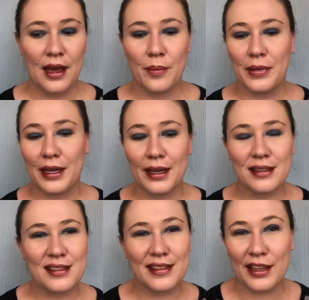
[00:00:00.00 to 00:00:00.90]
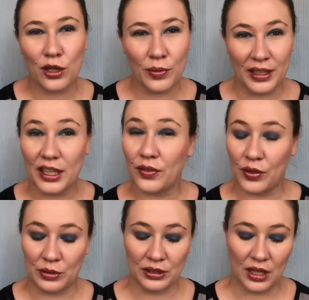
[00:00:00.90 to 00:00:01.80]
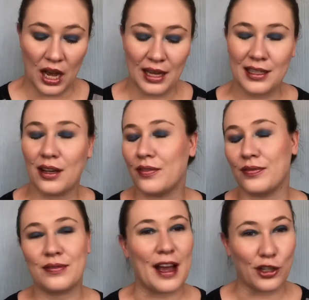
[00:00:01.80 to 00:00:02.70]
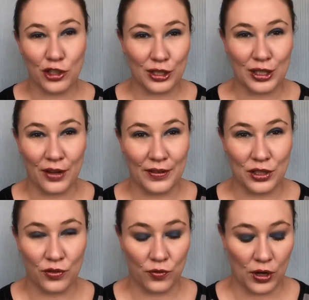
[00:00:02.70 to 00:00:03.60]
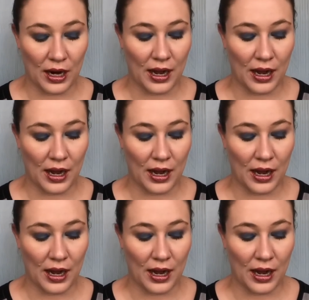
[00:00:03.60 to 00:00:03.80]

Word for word: because they don't really give you a lot of extra stuff at Sephora.